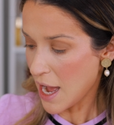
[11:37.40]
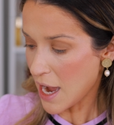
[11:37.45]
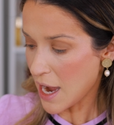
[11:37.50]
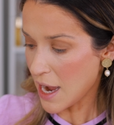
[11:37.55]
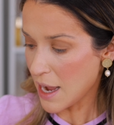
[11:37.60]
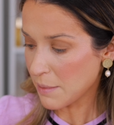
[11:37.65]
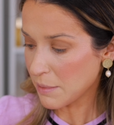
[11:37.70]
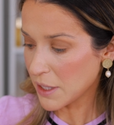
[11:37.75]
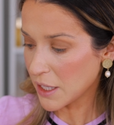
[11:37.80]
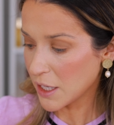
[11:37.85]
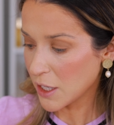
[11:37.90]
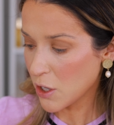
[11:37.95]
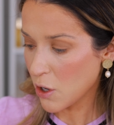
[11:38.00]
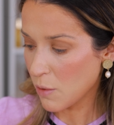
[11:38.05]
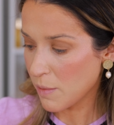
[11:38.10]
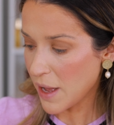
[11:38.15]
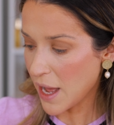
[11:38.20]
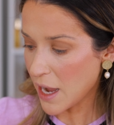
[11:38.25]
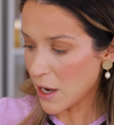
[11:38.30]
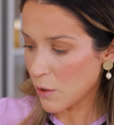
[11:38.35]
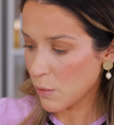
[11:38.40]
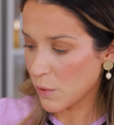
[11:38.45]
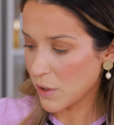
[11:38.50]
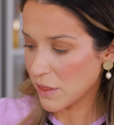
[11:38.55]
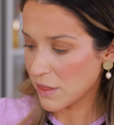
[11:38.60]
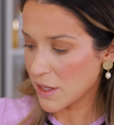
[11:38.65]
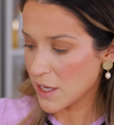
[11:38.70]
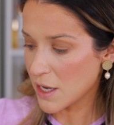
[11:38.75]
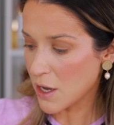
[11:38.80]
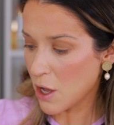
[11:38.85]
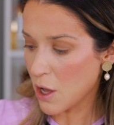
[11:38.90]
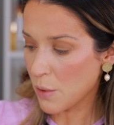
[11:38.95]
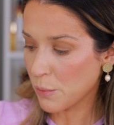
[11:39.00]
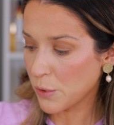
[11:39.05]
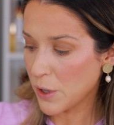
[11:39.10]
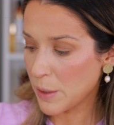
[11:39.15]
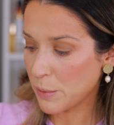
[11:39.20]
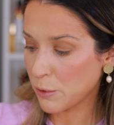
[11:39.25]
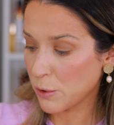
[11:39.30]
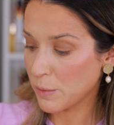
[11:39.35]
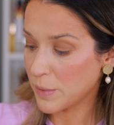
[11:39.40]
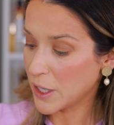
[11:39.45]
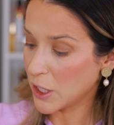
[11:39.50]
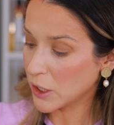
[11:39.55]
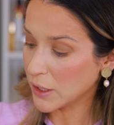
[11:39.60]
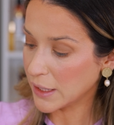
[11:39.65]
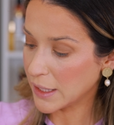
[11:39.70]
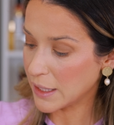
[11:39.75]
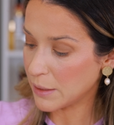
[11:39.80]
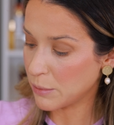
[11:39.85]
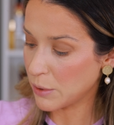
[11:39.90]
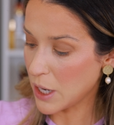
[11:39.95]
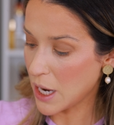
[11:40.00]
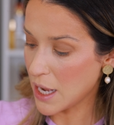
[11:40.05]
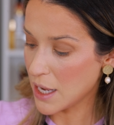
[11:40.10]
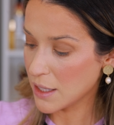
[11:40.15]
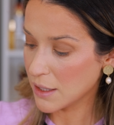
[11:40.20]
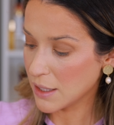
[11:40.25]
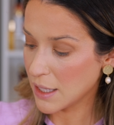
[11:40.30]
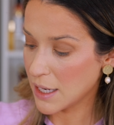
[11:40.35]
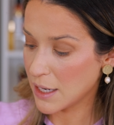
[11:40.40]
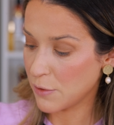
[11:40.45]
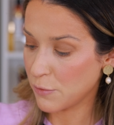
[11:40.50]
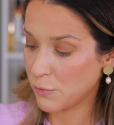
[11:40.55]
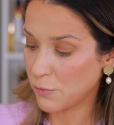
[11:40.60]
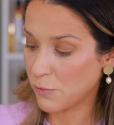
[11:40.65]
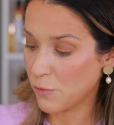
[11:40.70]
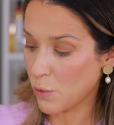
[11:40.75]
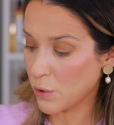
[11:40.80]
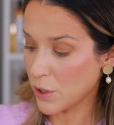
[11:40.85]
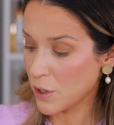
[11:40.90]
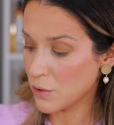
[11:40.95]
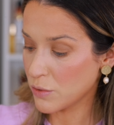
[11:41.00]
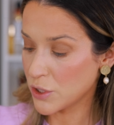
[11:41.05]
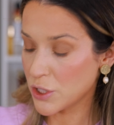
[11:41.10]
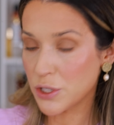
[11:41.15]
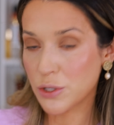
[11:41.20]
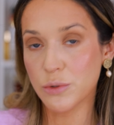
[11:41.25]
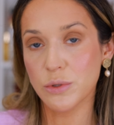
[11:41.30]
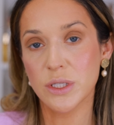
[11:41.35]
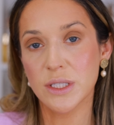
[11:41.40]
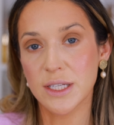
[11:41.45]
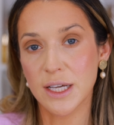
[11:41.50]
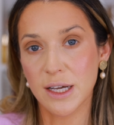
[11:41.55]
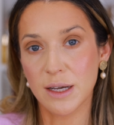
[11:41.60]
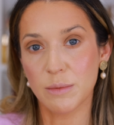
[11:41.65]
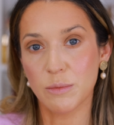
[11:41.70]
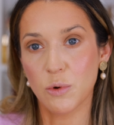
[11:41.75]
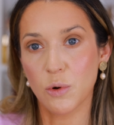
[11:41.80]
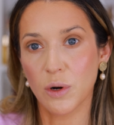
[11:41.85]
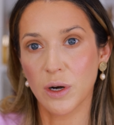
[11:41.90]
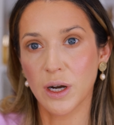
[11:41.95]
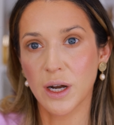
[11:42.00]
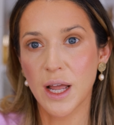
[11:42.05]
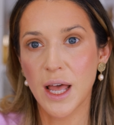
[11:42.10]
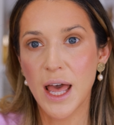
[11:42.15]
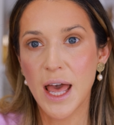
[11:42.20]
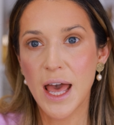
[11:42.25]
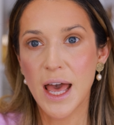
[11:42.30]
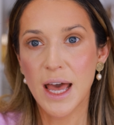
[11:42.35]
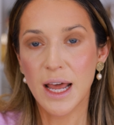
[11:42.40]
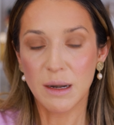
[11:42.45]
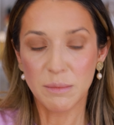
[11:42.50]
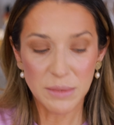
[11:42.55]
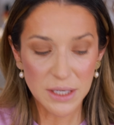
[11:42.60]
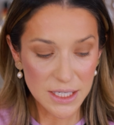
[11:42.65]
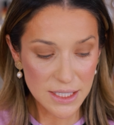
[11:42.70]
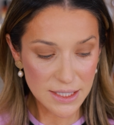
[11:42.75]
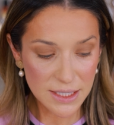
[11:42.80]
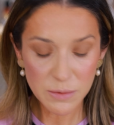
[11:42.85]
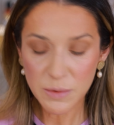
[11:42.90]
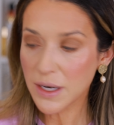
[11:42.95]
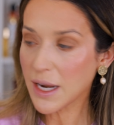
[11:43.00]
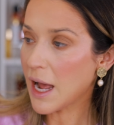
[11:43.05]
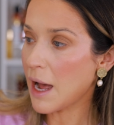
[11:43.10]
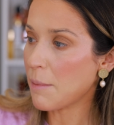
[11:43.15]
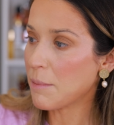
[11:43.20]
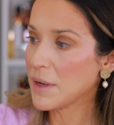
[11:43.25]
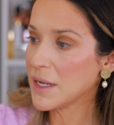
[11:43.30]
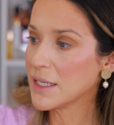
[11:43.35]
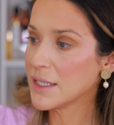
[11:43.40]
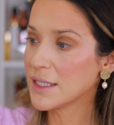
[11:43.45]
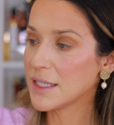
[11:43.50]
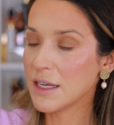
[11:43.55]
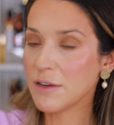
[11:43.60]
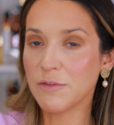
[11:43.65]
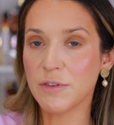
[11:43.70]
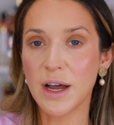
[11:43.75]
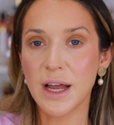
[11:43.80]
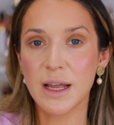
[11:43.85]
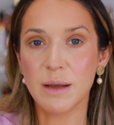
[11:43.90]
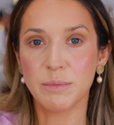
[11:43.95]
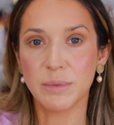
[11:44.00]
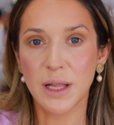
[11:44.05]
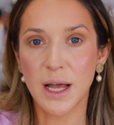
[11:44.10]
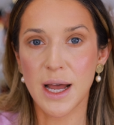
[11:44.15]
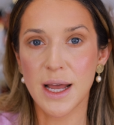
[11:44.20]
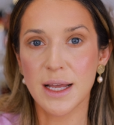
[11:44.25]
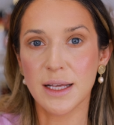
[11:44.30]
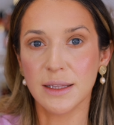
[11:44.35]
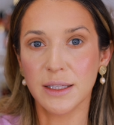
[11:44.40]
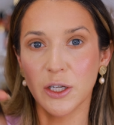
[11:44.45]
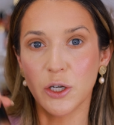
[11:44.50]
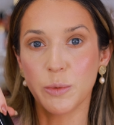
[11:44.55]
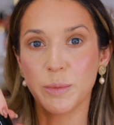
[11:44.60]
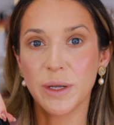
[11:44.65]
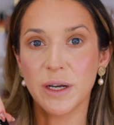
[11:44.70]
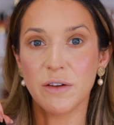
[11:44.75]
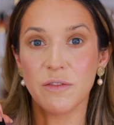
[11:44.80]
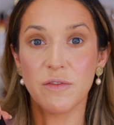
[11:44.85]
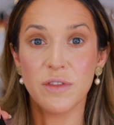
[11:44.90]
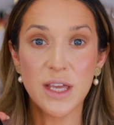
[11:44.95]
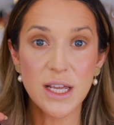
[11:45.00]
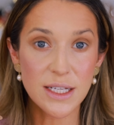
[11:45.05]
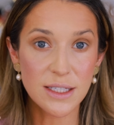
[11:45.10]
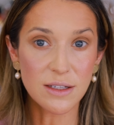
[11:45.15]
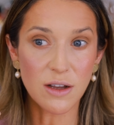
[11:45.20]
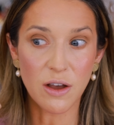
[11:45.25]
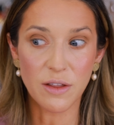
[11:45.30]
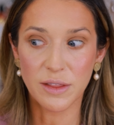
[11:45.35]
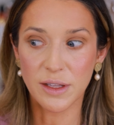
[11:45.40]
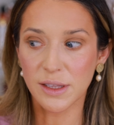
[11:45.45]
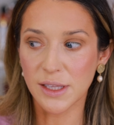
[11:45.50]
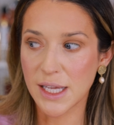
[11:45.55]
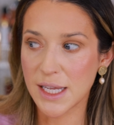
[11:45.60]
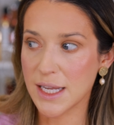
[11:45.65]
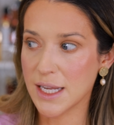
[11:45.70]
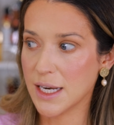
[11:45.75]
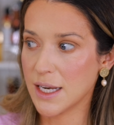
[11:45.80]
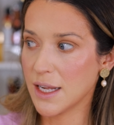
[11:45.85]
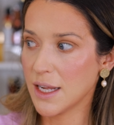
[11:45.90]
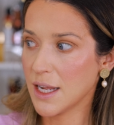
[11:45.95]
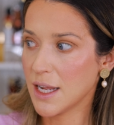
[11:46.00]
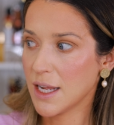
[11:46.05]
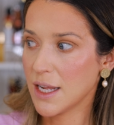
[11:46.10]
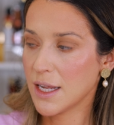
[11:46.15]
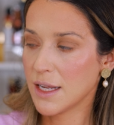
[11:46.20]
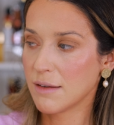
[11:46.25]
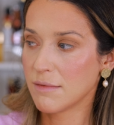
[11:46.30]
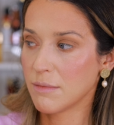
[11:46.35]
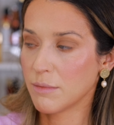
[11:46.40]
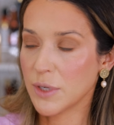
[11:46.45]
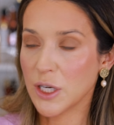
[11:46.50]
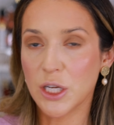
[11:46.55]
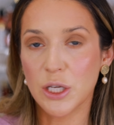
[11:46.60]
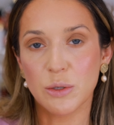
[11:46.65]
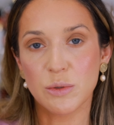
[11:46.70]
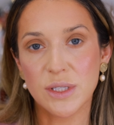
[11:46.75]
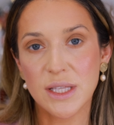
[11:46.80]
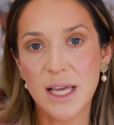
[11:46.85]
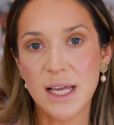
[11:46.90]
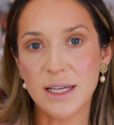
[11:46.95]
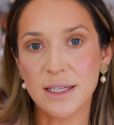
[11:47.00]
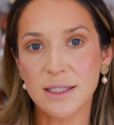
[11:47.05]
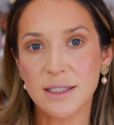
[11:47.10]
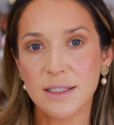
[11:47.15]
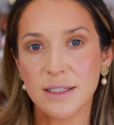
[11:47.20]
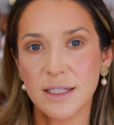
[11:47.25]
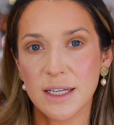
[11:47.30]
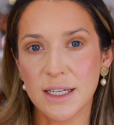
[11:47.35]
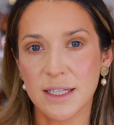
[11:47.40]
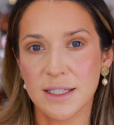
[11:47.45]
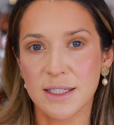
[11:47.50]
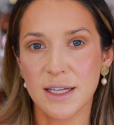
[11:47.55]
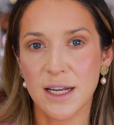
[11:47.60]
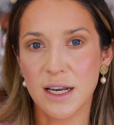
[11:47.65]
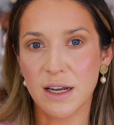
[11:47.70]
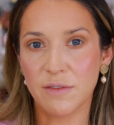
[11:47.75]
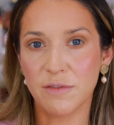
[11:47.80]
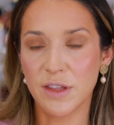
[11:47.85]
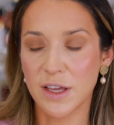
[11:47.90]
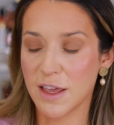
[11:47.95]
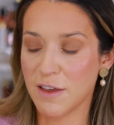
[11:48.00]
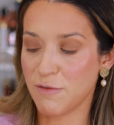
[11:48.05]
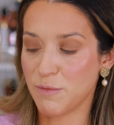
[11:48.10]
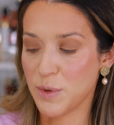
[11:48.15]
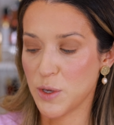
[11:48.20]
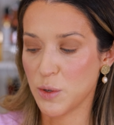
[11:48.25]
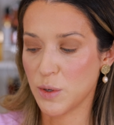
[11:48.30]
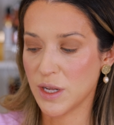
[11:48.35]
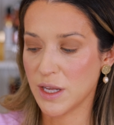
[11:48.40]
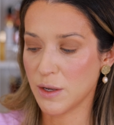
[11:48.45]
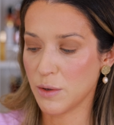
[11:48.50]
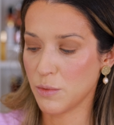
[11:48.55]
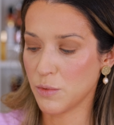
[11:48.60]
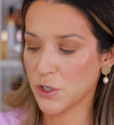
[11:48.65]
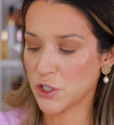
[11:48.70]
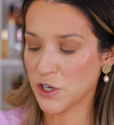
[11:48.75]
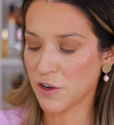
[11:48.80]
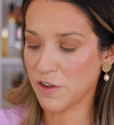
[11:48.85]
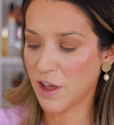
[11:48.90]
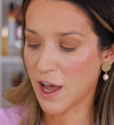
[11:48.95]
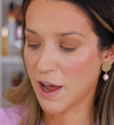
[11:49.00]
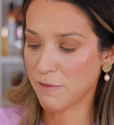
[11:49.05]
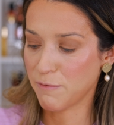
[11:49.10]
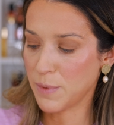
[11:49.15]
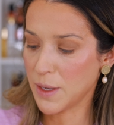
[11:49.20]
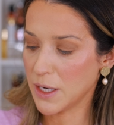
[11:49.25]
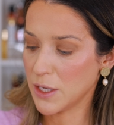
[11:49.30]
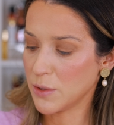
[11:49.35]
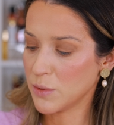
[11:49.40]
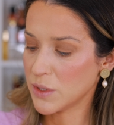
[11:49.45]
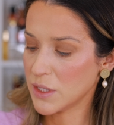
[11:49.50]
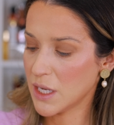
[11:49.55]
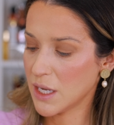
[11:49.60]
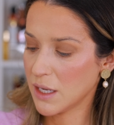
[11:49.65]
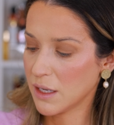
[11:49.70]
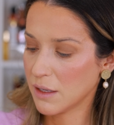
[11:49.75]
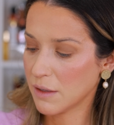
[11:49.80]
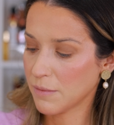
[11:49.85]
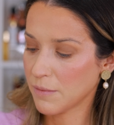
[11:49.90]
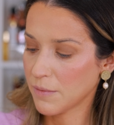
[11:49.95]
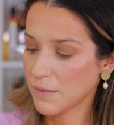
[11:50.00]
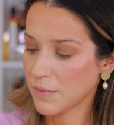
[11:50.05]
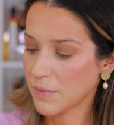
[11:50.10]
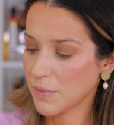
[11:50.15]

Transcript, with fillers: I'm gonna go back with the Ombre Premiere Libre in four oh two Sycamore, and I'm gonna see what happens if I apply a little bit of this on the lid. I'm gonna use this instead of the Give Beauty, which I have been using.